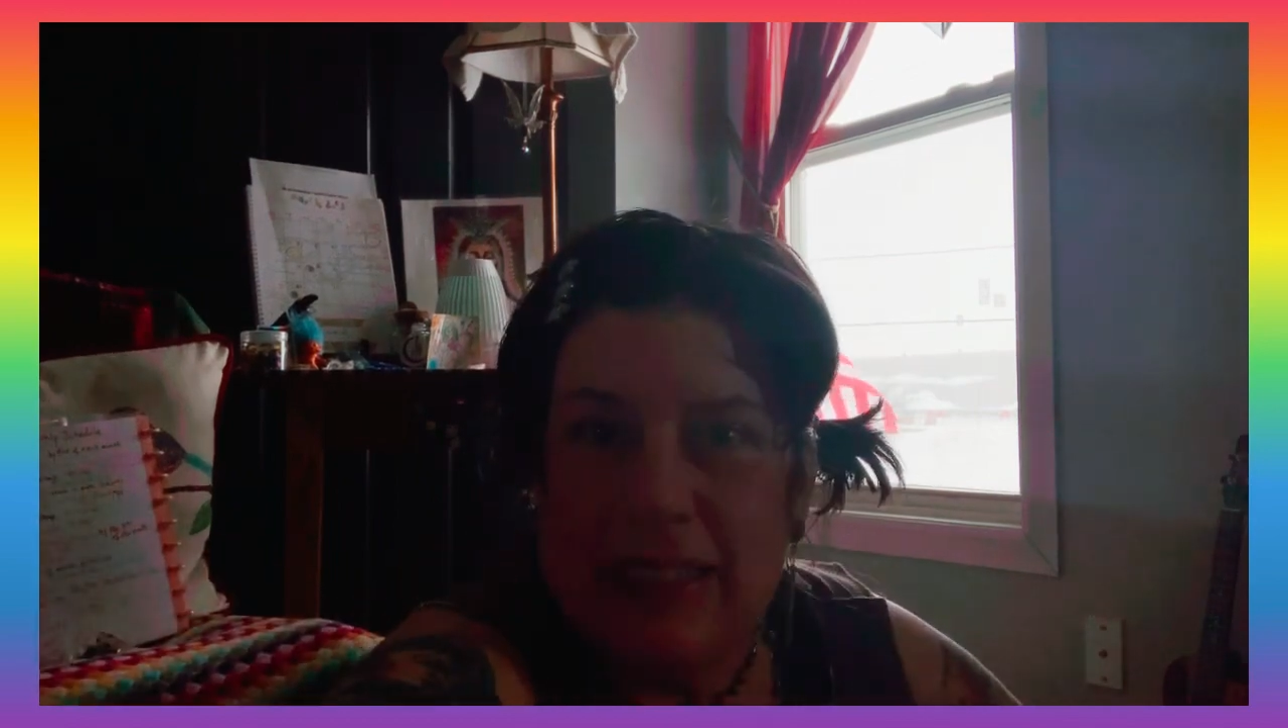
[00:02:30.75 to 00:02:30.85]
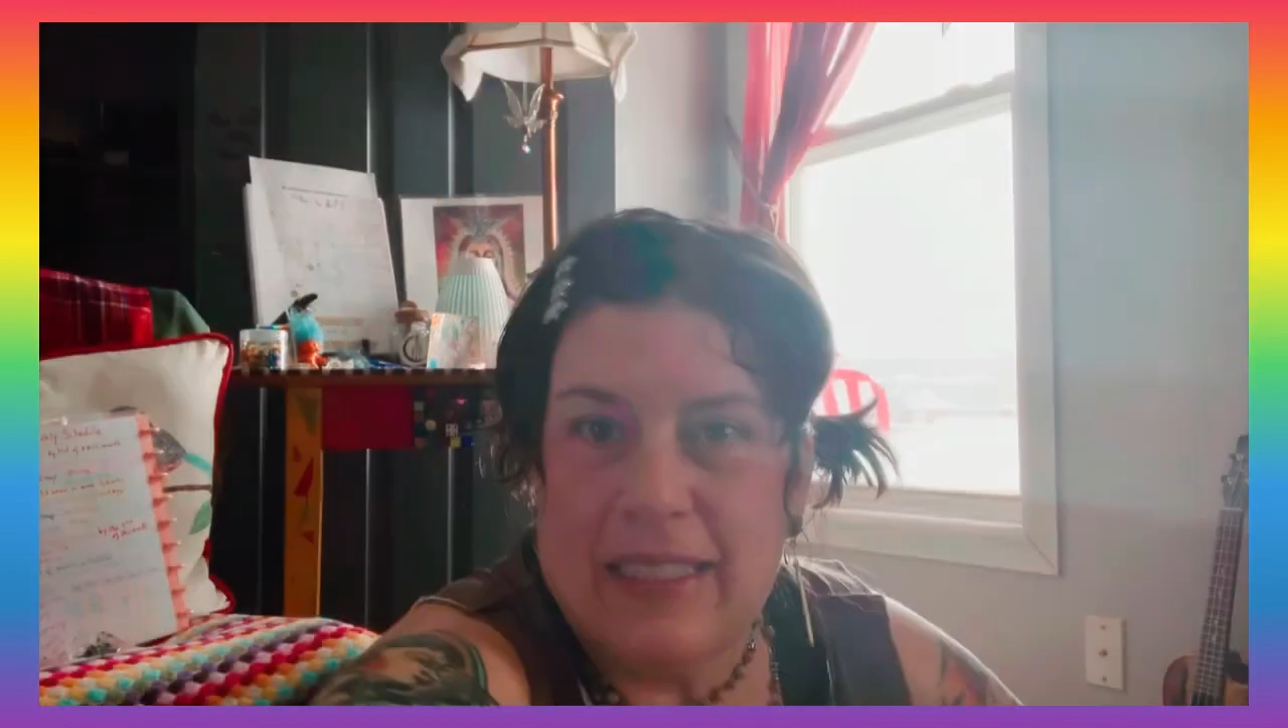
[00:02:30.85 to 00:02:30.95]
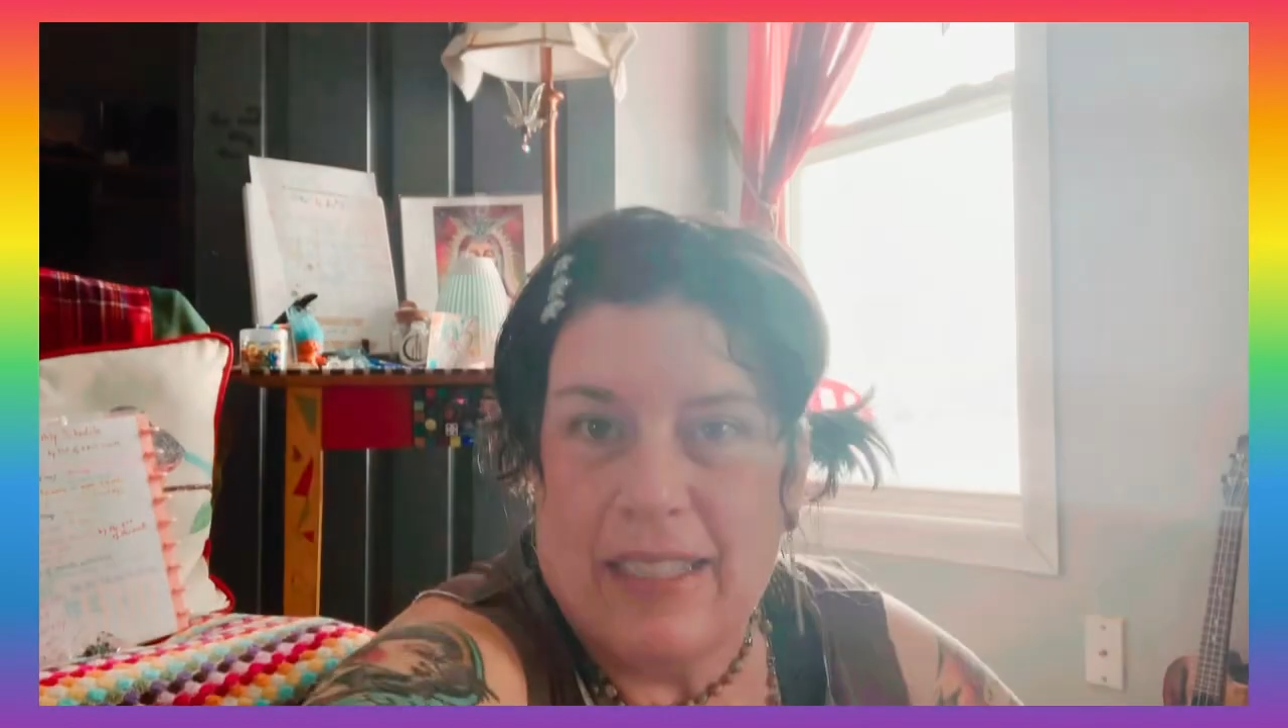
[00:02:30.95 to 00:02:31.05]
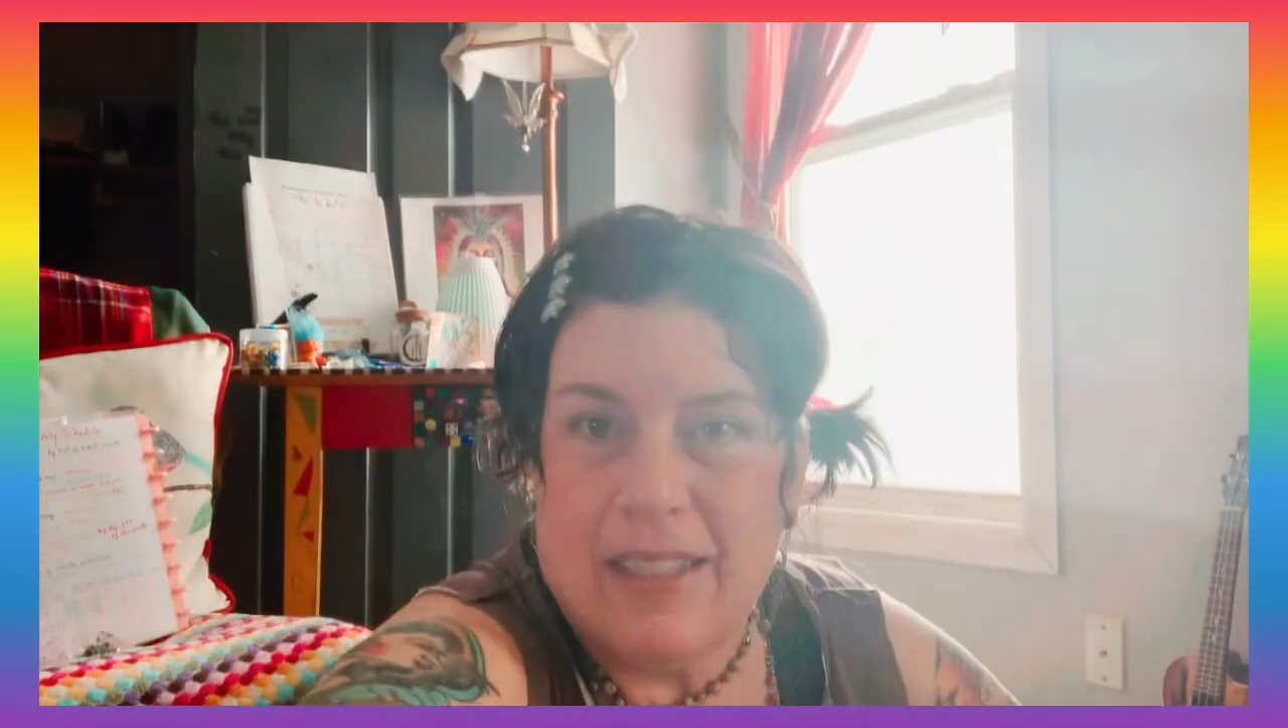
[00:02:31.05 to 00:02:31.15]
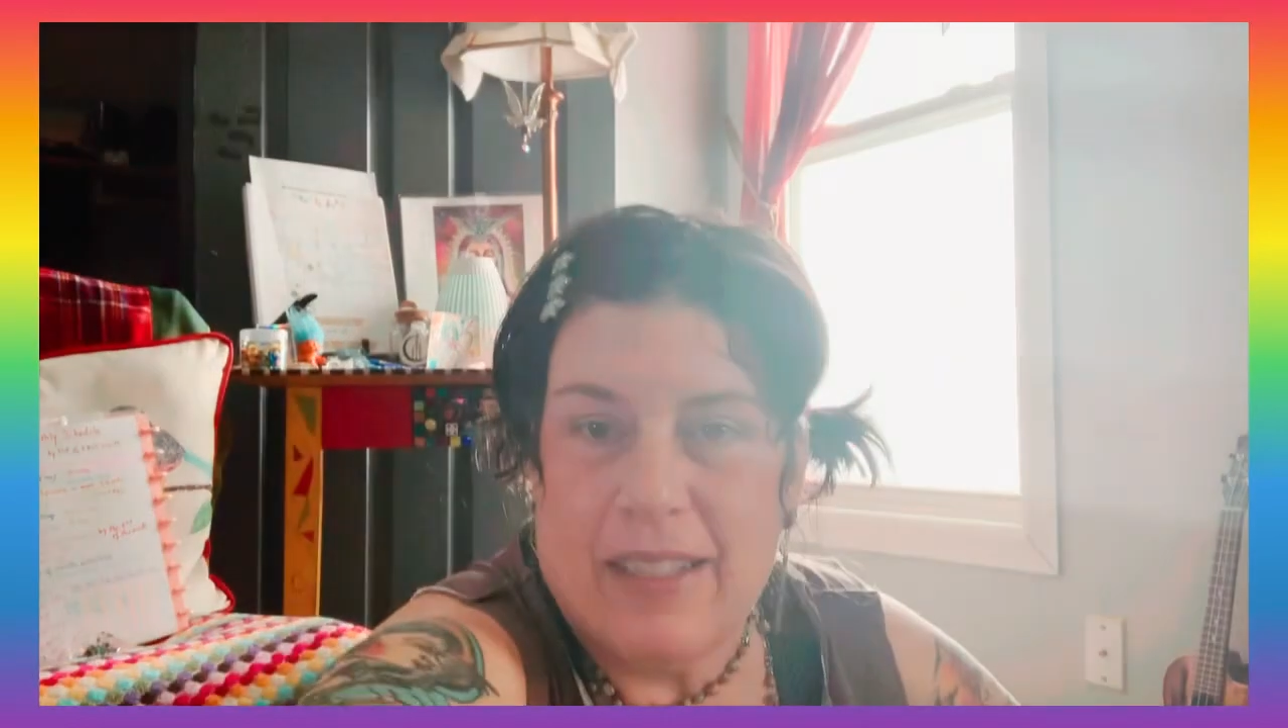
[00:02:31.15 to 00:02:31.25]

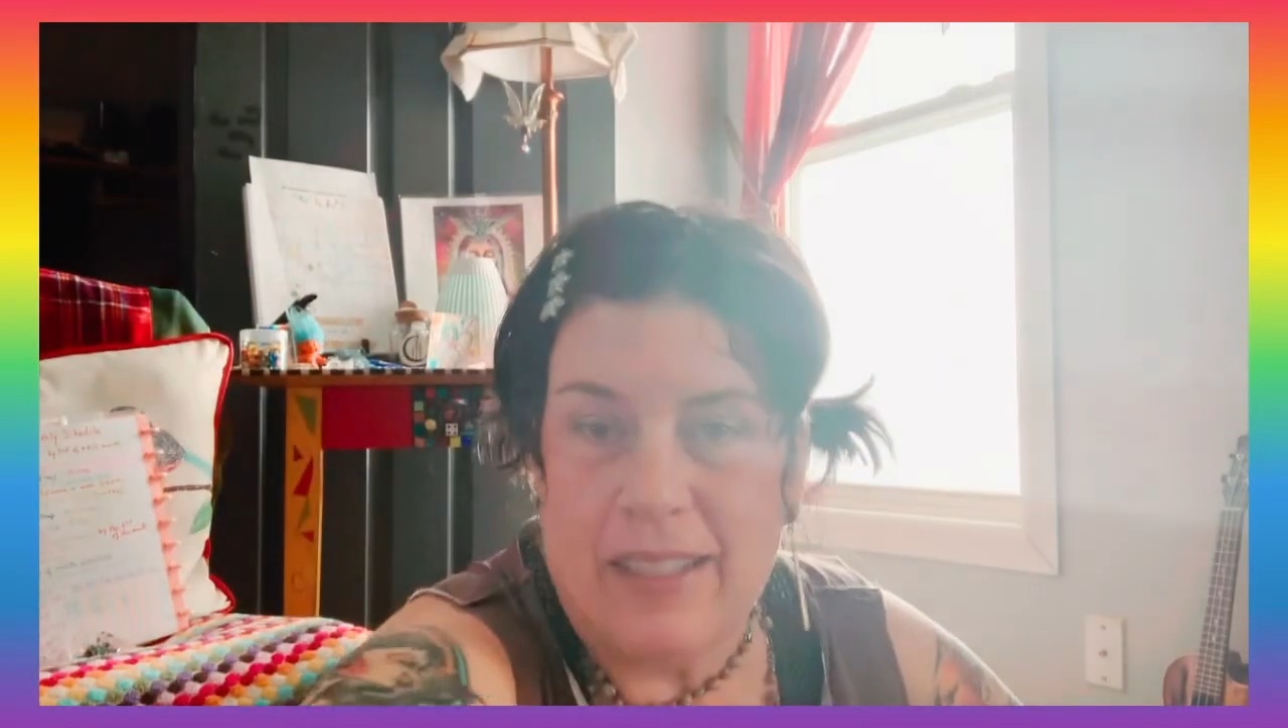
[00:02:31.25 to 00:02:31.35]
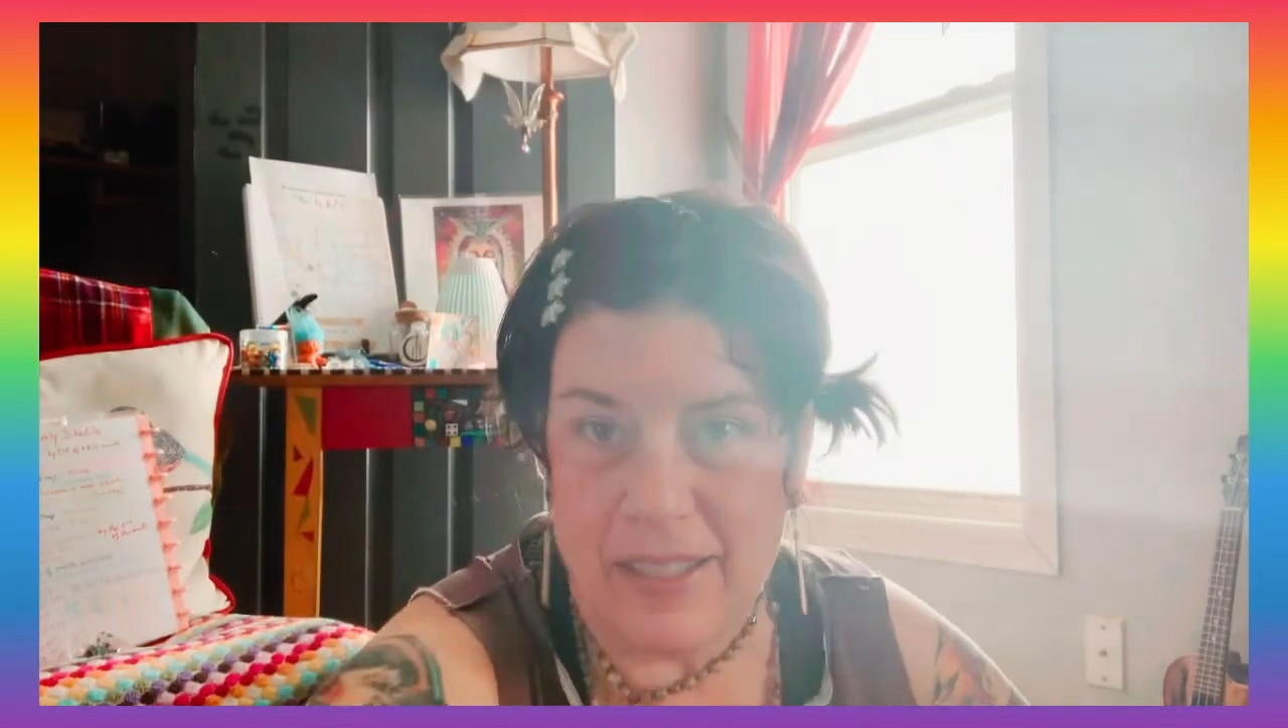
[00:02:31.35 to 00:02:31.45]
can